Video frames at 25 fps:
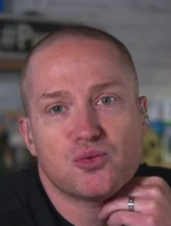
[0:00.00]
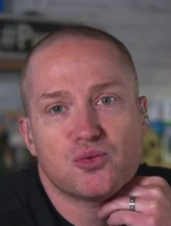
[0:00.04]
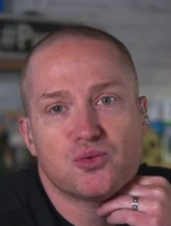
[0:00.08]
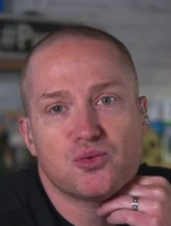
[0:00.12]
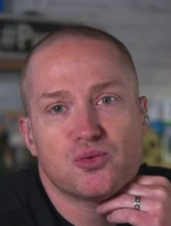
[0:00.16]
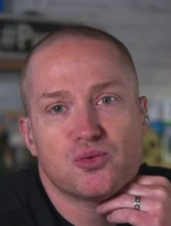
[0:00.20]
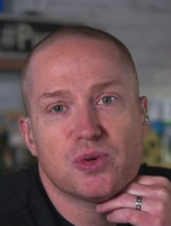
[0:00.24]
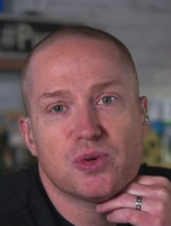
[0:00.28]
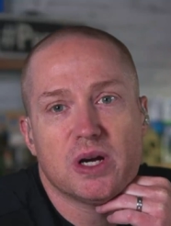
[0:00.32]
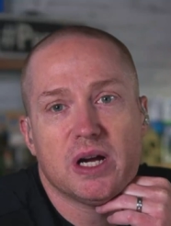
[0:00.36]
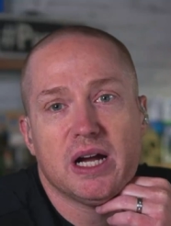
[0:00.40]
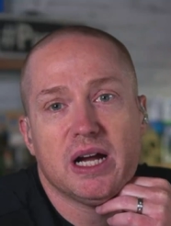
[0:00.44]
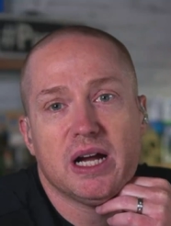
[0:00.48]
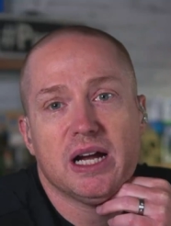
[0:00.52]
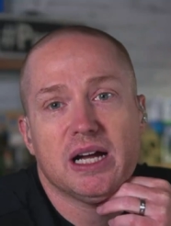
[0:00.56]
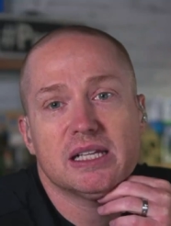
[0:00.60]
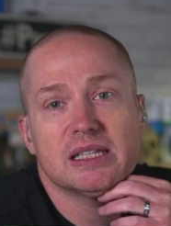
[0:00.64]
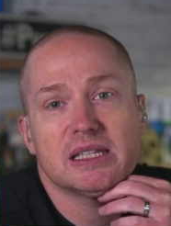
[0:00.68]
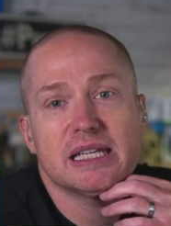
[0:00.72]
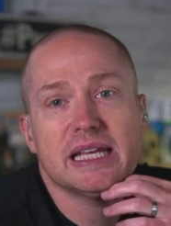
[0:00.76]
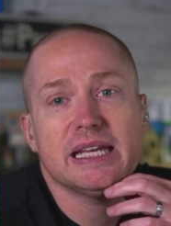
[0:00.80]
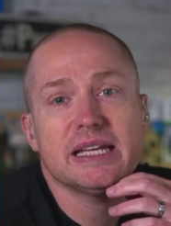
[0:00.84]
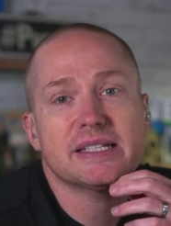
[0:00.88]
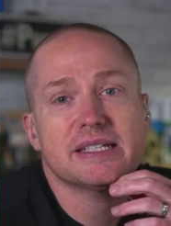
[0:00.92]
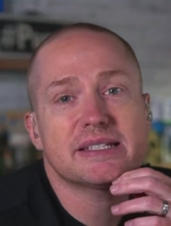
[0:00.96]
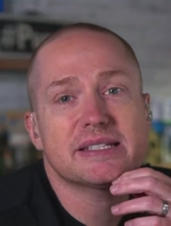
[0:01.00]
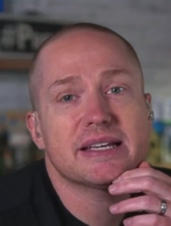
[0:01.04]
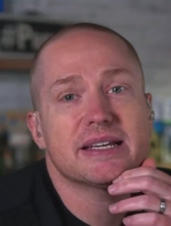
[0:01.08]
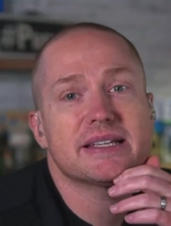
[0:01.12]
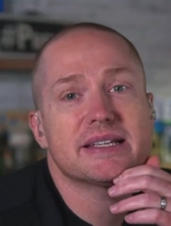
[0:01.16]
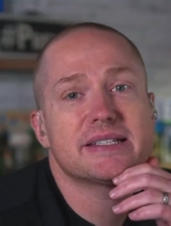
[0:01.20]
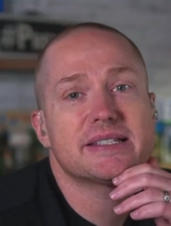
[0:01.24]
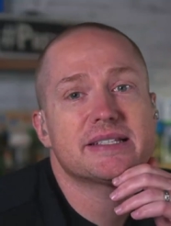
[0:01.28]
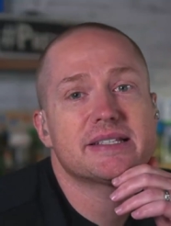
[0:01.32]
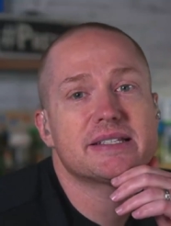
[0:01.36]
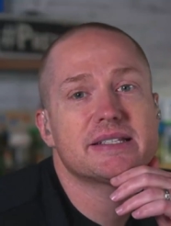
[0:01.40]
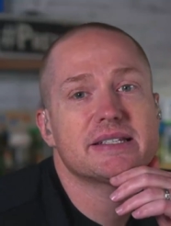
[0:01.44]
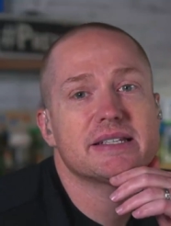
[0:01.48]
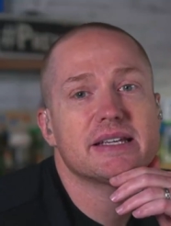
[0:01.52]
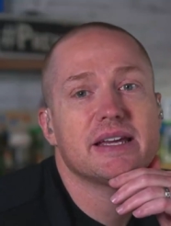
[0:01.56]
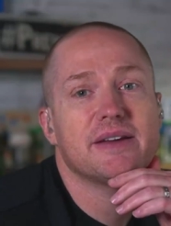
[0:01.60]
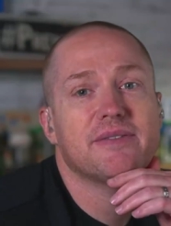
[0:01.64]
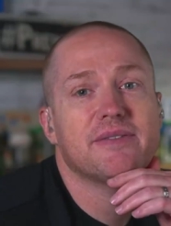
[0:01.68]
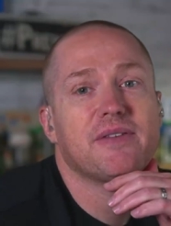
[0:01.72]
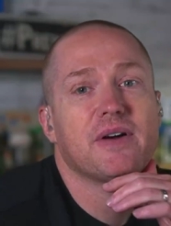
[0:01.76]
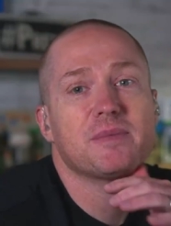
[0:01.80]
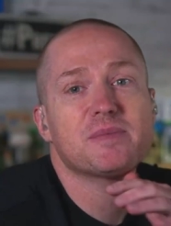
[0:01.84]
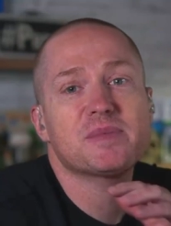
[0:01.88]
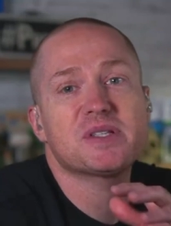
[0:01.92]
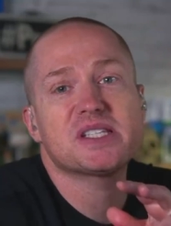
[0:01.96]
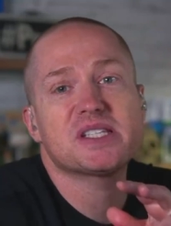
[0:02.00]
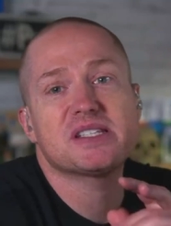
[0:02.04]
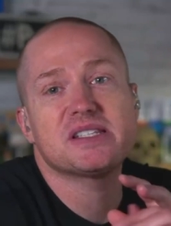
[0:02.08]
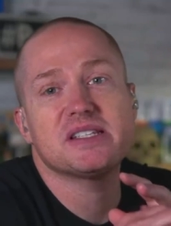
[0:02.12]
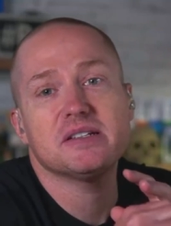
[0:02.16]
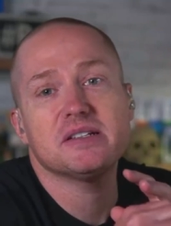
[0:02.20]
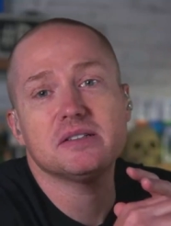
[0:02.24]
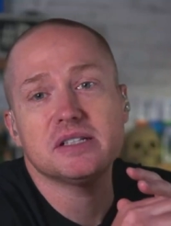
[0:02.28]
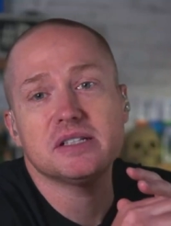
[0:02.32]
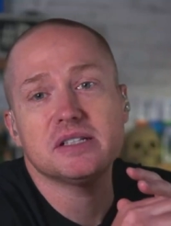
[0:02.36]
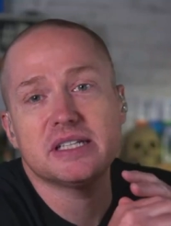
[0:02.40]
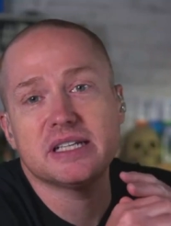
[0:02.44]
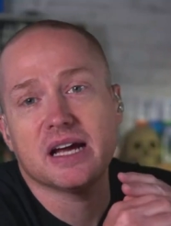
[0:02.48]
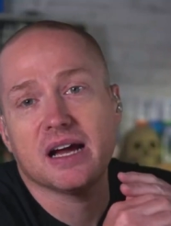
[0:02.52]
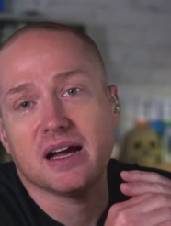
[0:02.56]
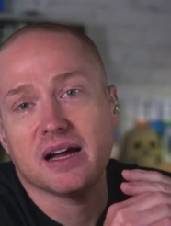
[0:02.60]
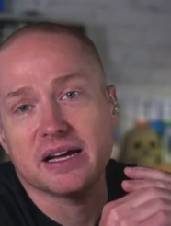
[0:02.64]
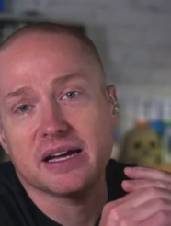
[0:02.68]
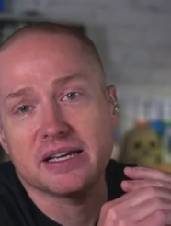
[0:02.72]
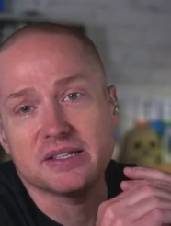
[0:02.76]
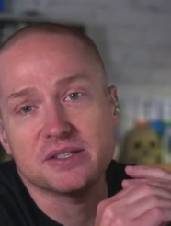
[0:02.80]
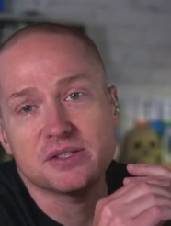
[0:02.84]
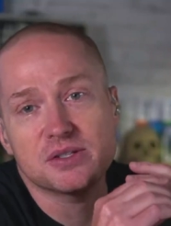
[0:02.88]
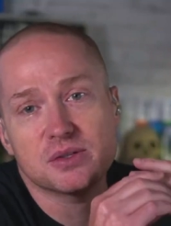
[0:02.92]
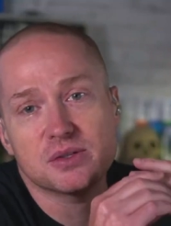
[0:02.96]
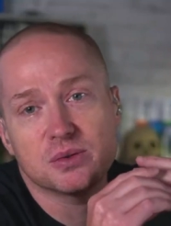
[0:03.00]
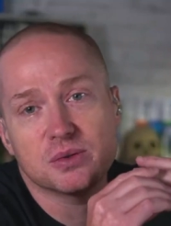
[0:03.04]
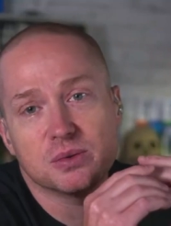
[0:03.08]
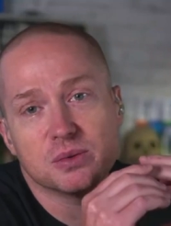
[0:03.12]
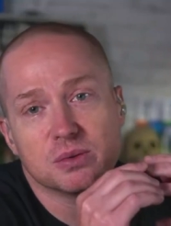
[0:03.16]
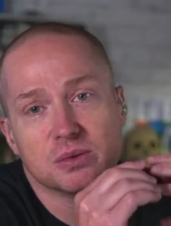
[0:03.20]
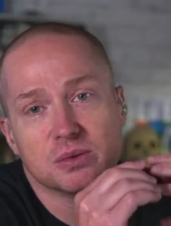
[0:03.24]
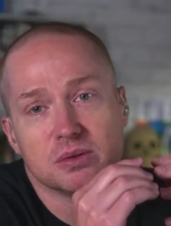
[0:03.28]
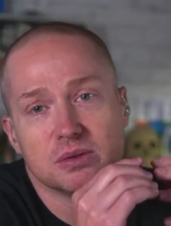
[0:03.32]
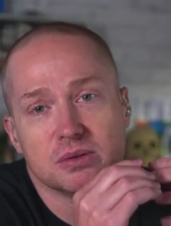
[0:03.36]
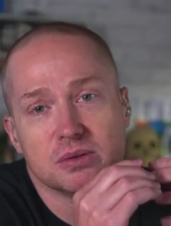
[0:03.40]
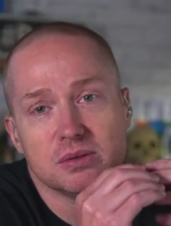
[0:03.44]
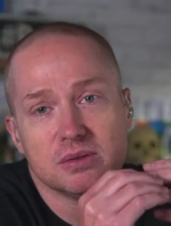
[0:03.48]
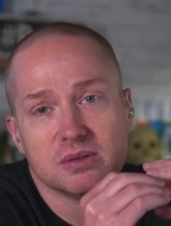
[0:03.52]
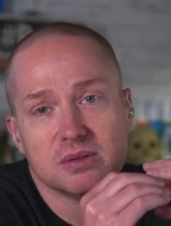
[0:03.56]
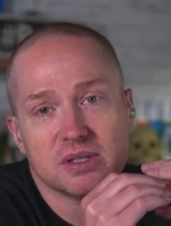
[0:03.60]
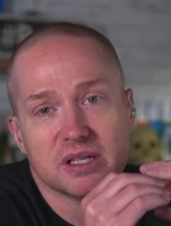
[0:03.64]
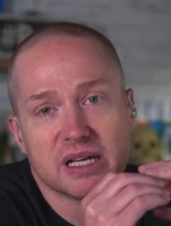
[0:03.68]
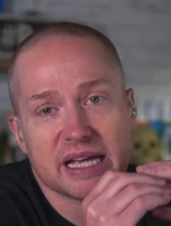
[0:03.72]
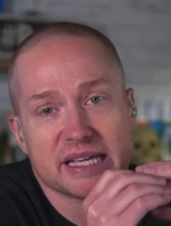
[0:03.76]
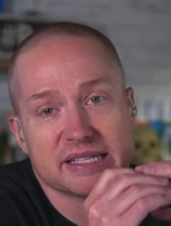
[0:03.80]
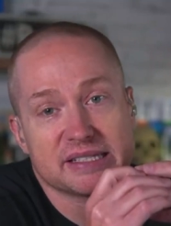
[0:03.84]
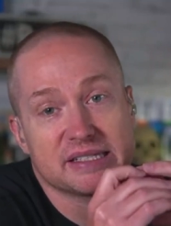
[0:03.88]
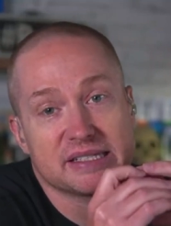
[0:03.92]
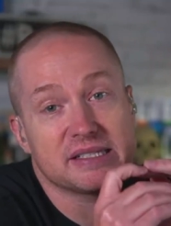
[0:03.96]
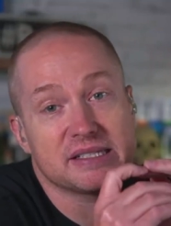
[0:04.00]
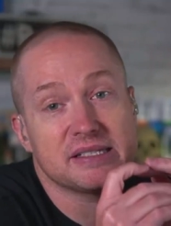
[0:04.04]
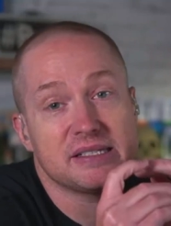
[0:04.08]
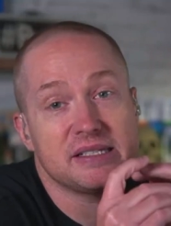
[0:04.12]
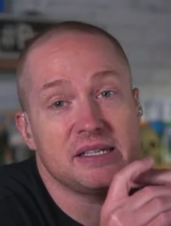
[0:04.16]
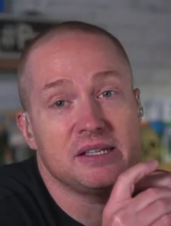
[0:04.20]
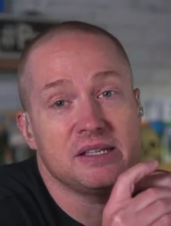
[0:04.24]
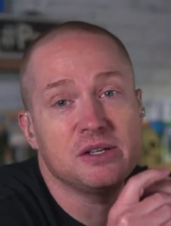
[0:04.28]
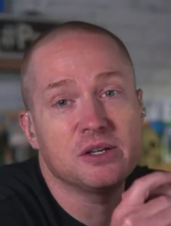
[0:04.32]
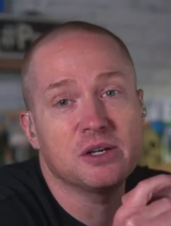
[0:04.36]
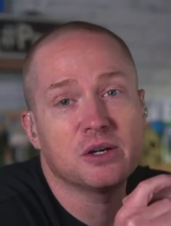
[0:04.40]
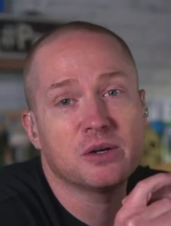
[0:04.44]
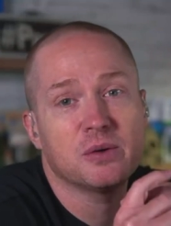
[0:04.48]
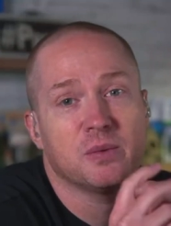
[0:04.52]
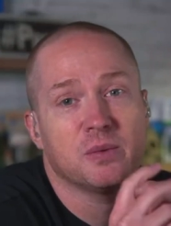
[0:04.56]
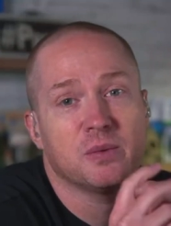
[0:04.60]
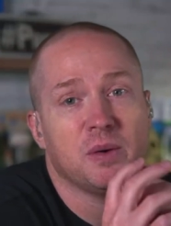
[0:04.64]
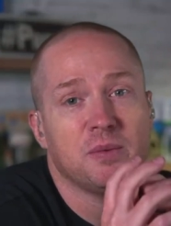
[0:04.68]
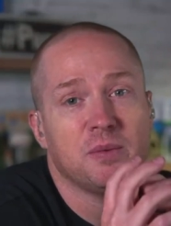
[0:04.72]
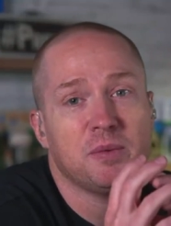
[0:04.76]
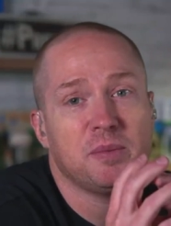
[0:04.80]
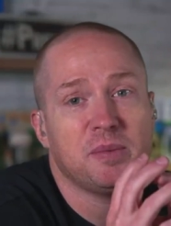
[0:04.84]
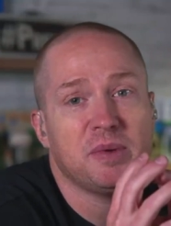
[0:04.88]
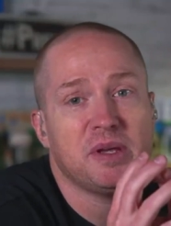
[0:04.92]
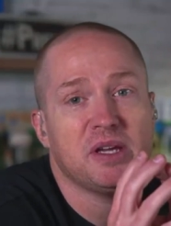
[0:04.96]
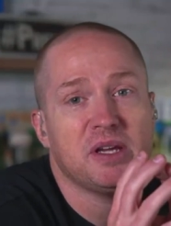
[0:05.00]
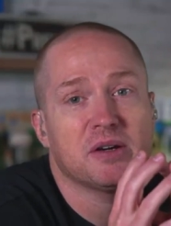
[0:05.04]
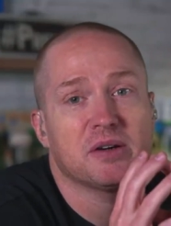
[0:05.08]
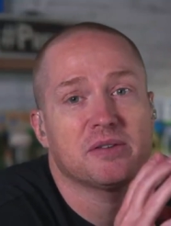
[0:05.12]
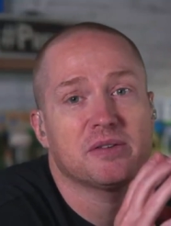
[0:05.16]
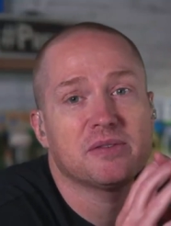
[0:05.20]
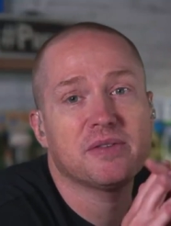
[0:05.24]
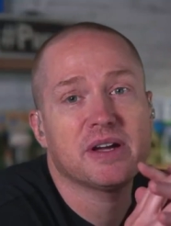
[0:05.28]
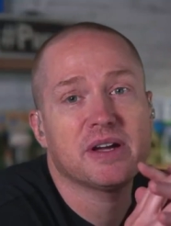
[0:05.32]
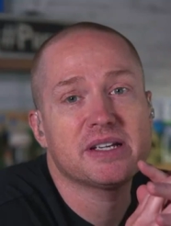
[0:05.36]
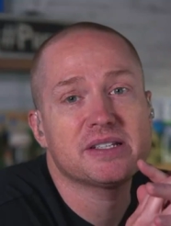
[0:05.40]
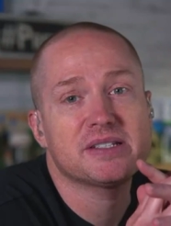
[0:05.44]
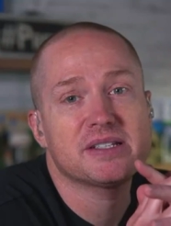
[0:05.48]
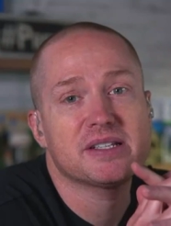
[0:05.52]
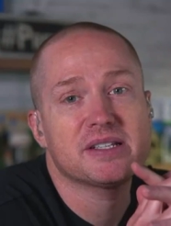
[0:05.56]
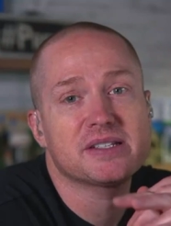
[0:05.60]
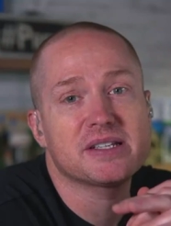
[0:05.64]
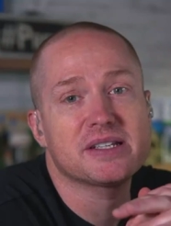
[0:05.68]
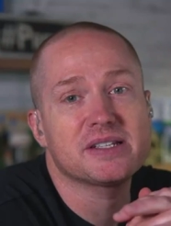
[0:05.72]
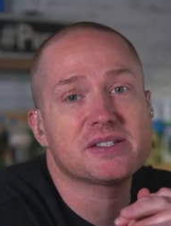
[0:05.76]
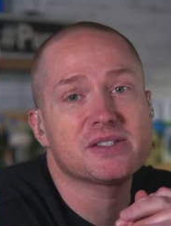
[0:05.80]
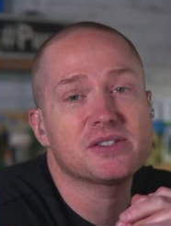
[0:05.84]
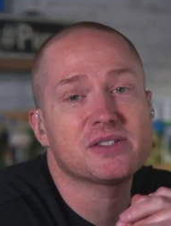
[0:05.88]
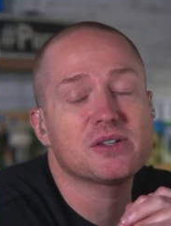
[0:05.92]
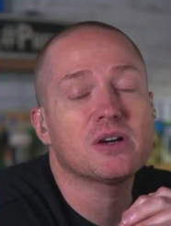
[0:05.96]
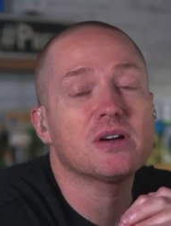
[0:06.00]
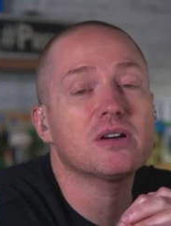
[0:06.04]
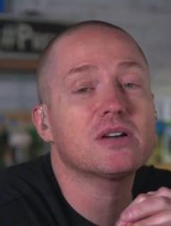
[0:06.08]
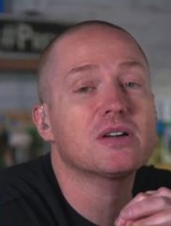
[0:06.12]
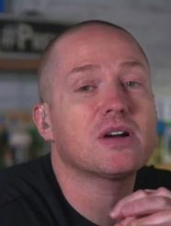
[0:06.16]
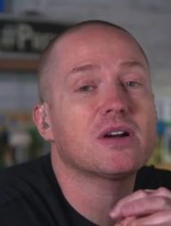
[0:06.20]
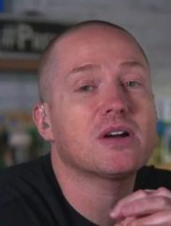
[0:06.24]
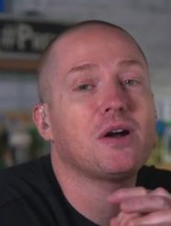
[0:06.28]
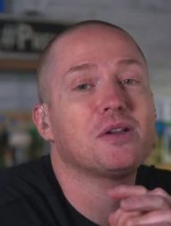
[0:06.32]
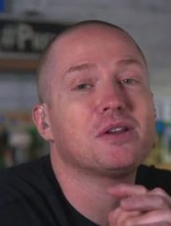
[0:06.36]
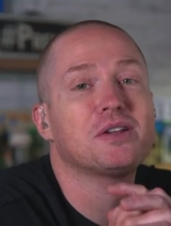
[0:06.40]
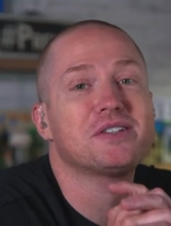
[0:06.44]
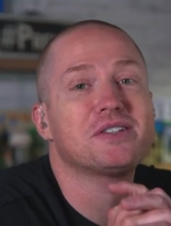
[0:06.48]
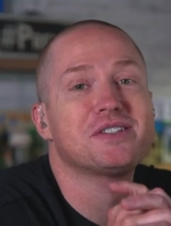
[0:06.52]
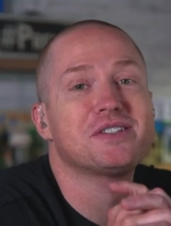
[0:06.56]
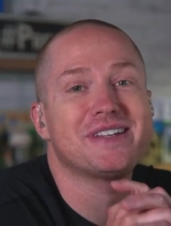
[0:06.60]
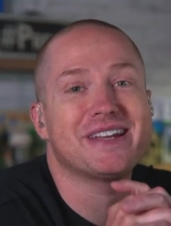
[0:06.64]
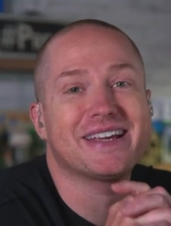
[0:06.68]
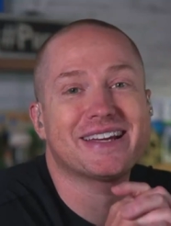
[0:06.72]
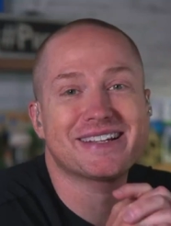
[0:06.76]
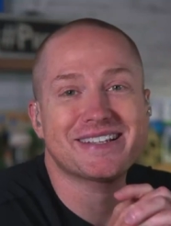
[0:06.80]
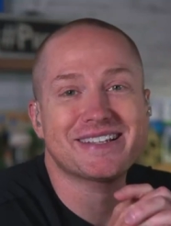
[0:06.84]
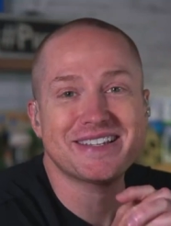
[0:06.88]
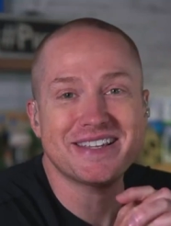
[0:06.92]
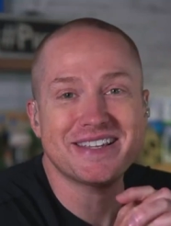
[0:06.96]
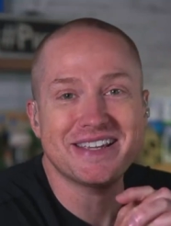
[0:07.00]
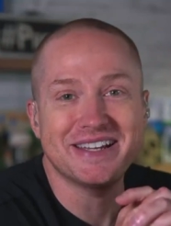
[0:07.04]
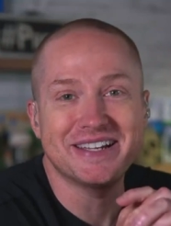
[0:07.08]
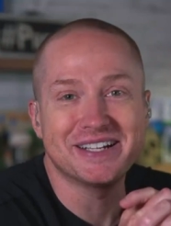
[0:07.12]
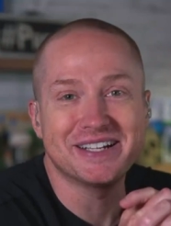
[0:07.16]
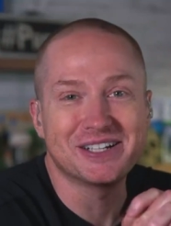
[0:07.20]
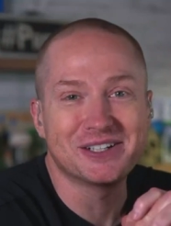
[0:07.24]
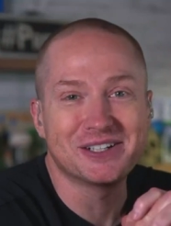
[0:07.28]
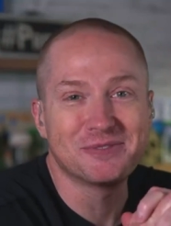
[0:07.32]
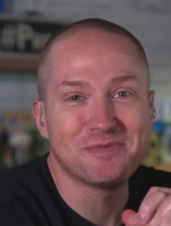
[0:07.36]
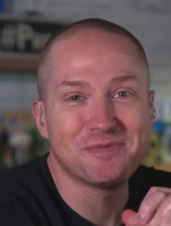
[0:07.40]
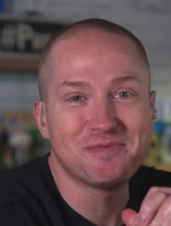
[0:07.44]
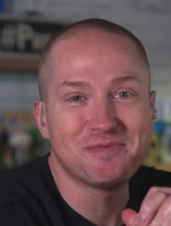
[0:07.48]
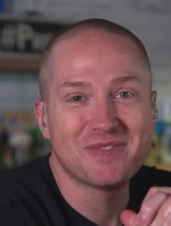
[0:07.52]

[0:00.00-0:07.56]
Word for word: uh, Lena says, if I'm still in high school as a senior, what would be your advice as I start college next year?